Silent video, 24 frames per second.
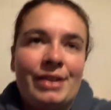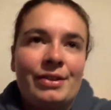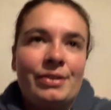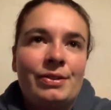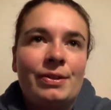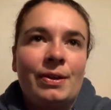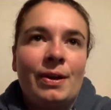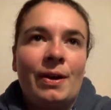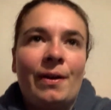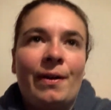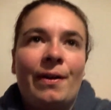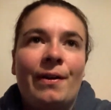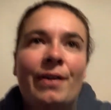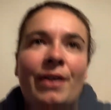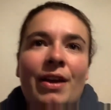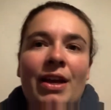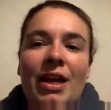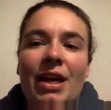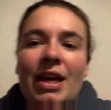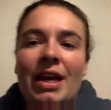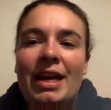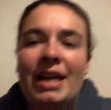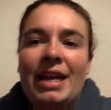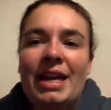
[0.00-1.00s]
So,
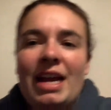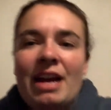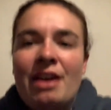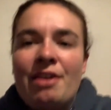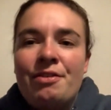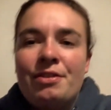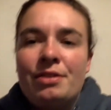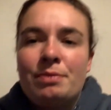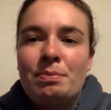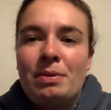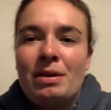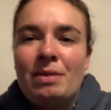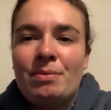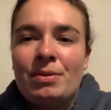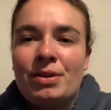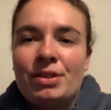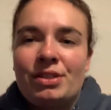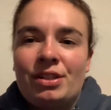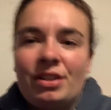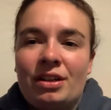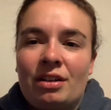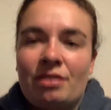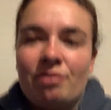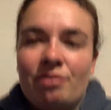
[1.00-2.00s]
yeah, it was pretty
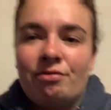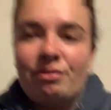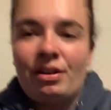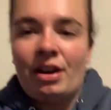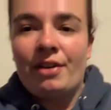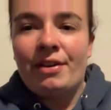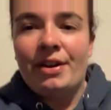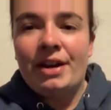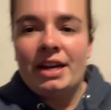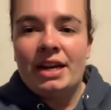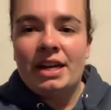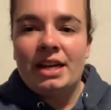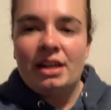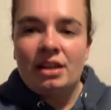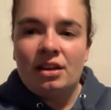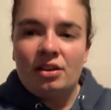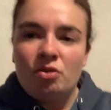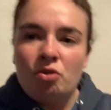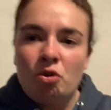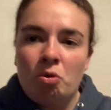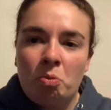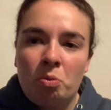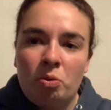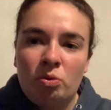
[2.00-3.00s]
much like a very
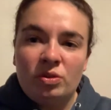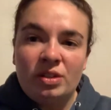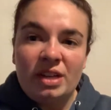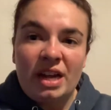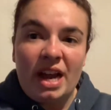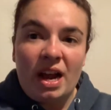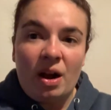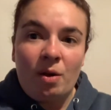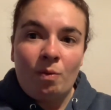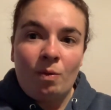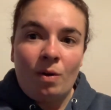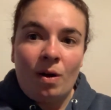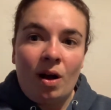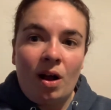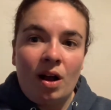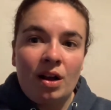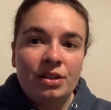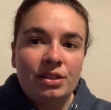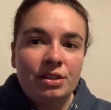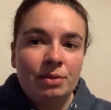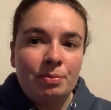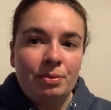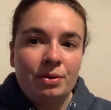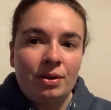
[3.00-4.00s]
normal day at work,
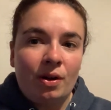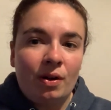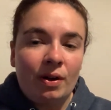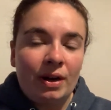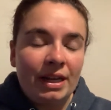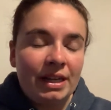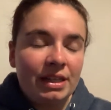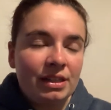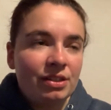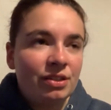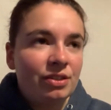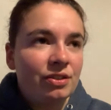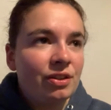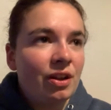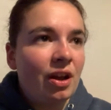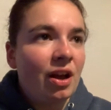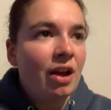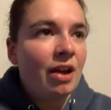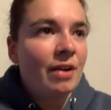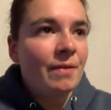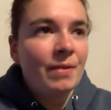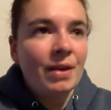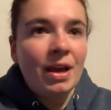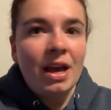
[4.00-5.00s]
to be honest.
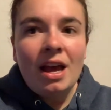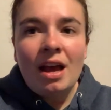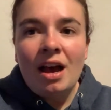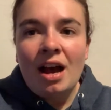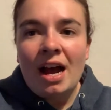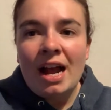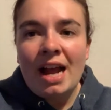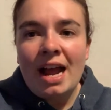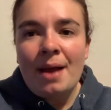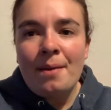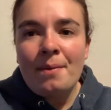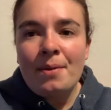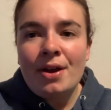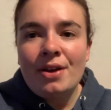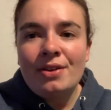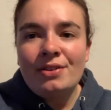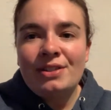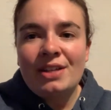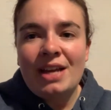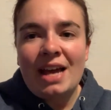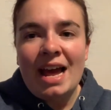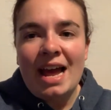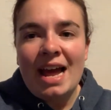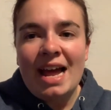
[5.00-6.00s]
So, I am going
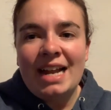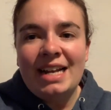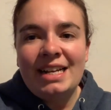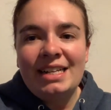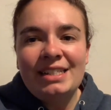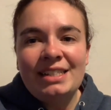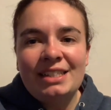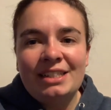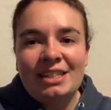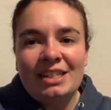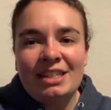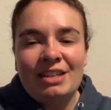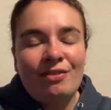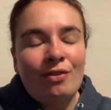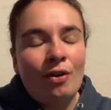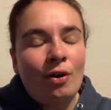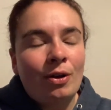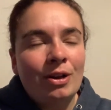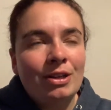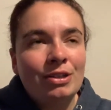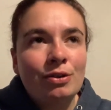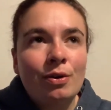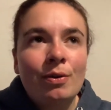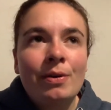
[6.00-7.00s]
to end this vlog.
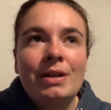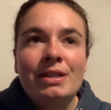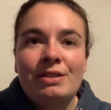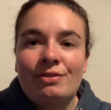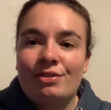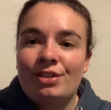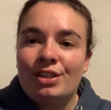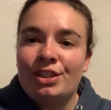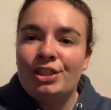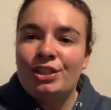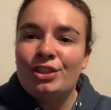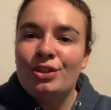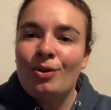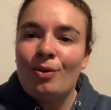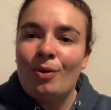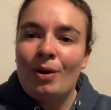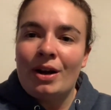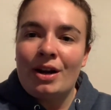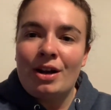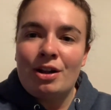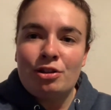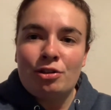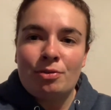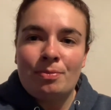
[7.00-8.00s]
It's always really short,
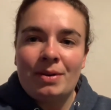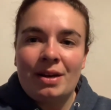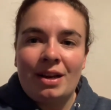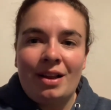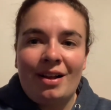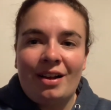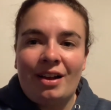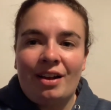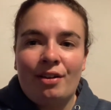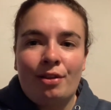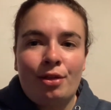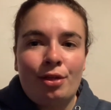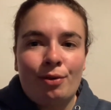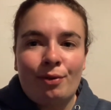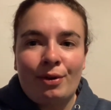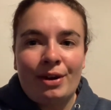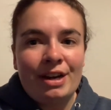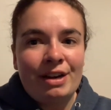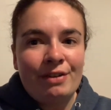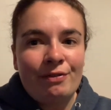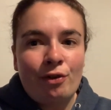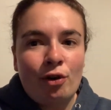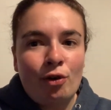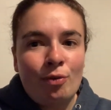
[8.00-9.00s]
and it's gonna be like a 3
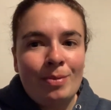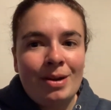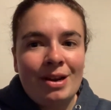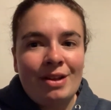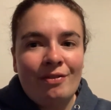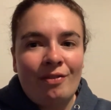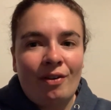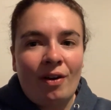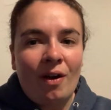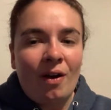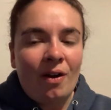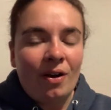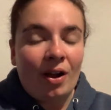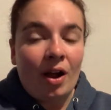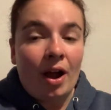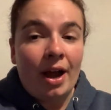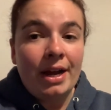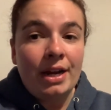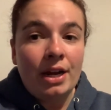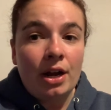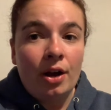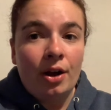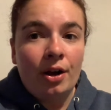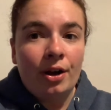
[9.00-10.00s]
to 4 minute vlog, I
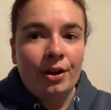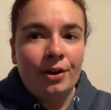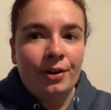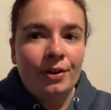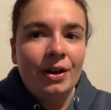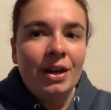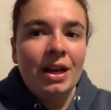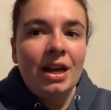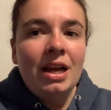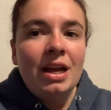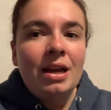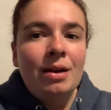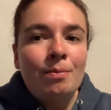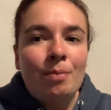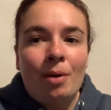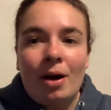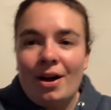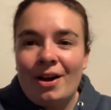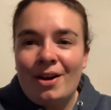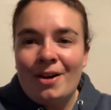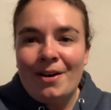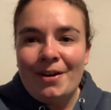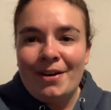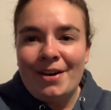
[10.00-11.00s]
know, but I
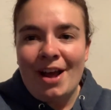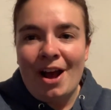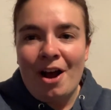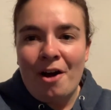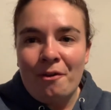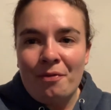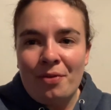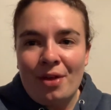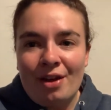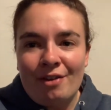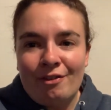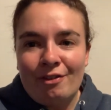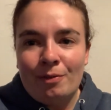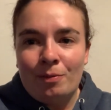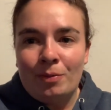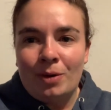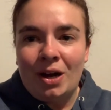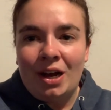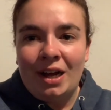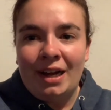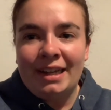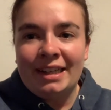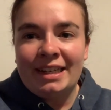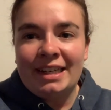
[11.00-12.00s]
can't help that if I'm
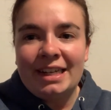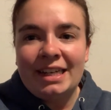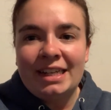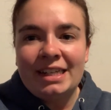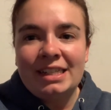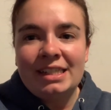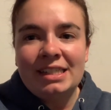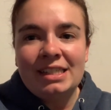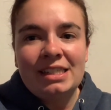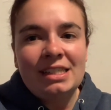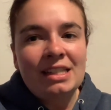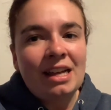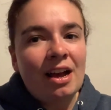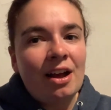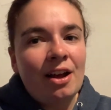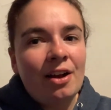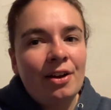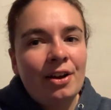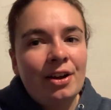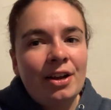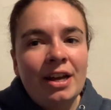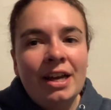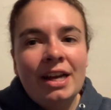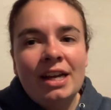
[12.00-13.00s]
working.
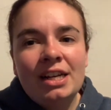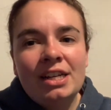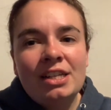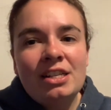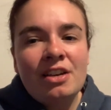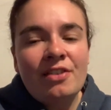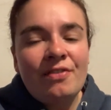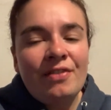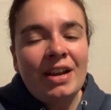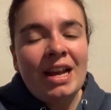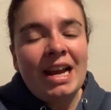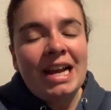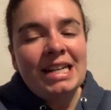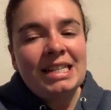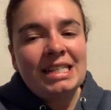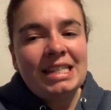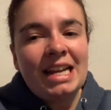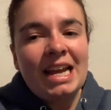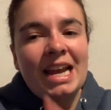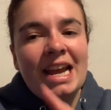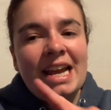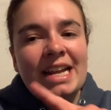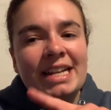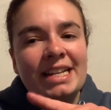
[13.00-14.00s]
So, don't forget to
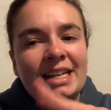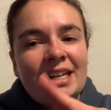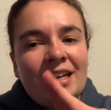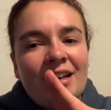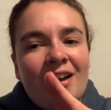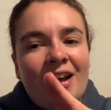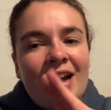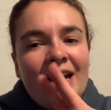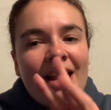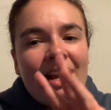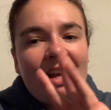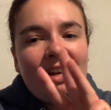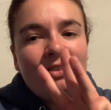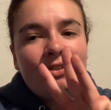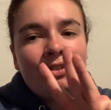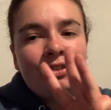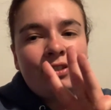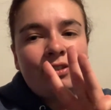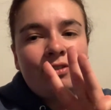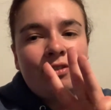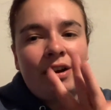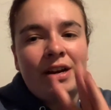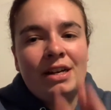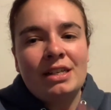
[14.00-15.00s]
hit like and
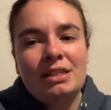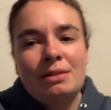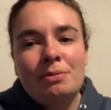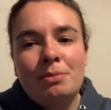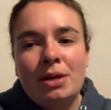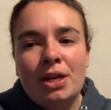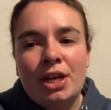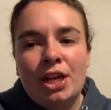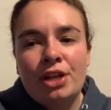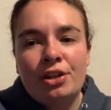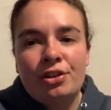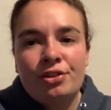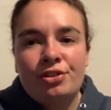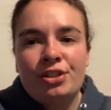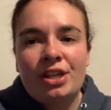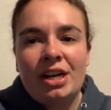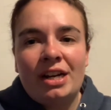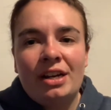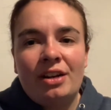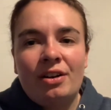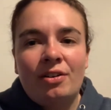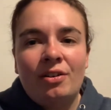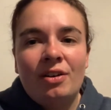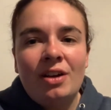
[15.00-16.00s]
subscribe to my YouTube
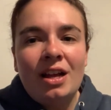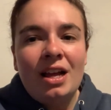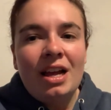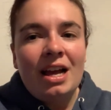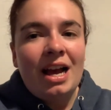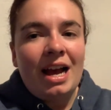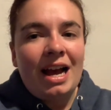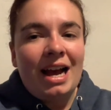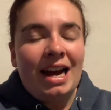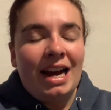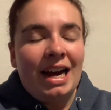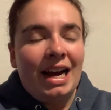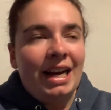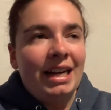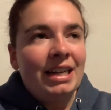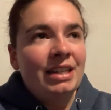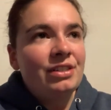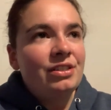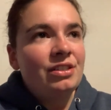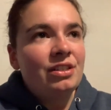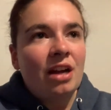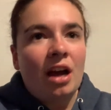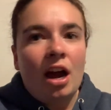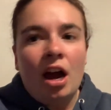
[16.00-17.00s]
channel,
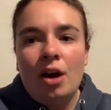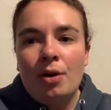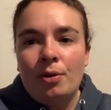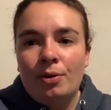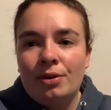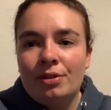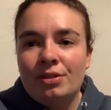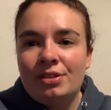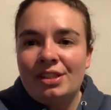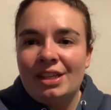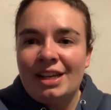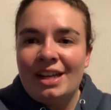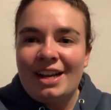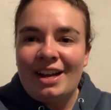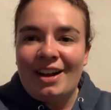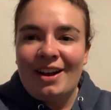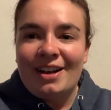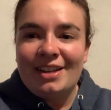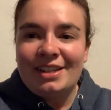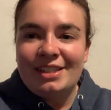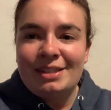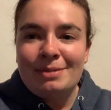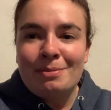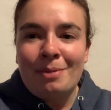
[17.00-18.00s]
and I will see you
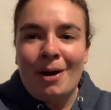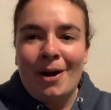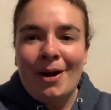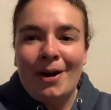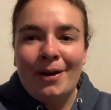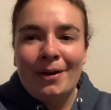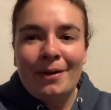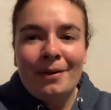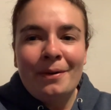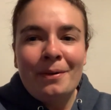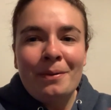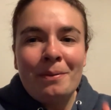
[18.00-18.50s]
guys tomorrow.